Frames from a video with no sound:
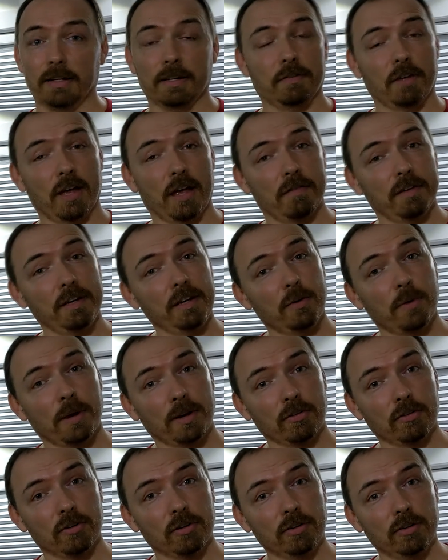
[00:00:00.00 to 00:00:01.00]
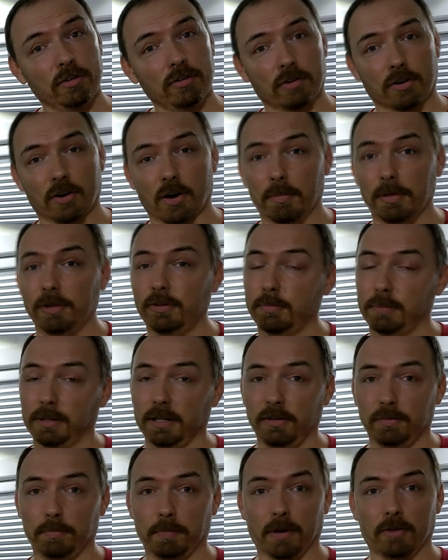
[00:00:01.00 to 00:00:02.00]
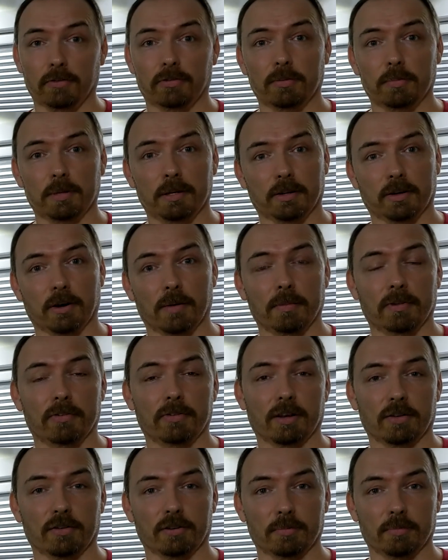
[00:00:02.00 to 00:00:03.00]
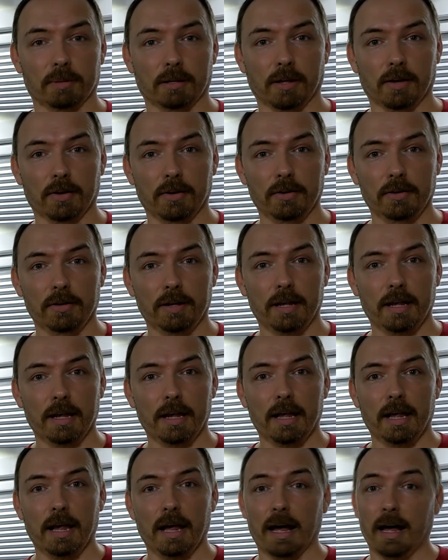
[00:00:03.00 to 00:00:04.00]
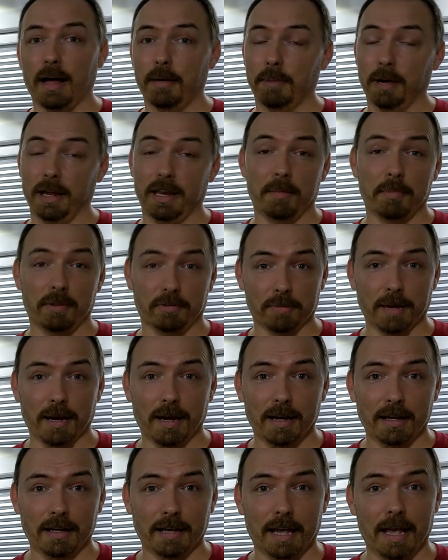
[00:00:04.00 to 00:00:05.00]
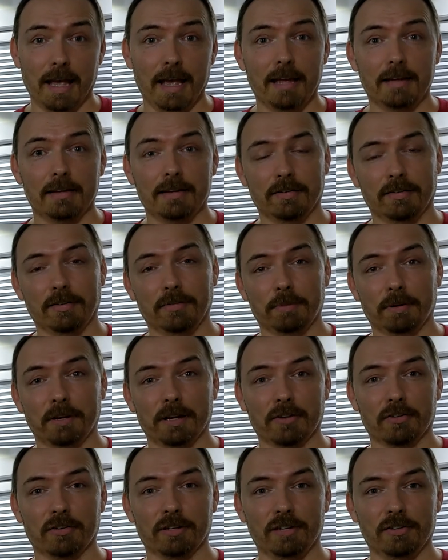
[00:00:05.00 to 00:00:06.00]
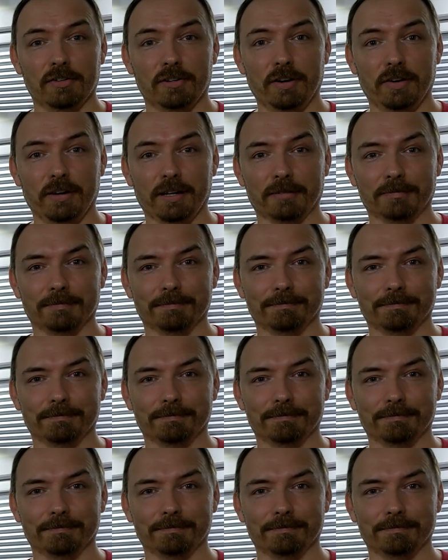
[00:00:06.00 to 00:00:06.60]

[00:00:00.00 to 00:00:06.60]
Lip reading: if you have any questions or comments, please post them in the comment section below. My name is Mark, and this is Production Engineering.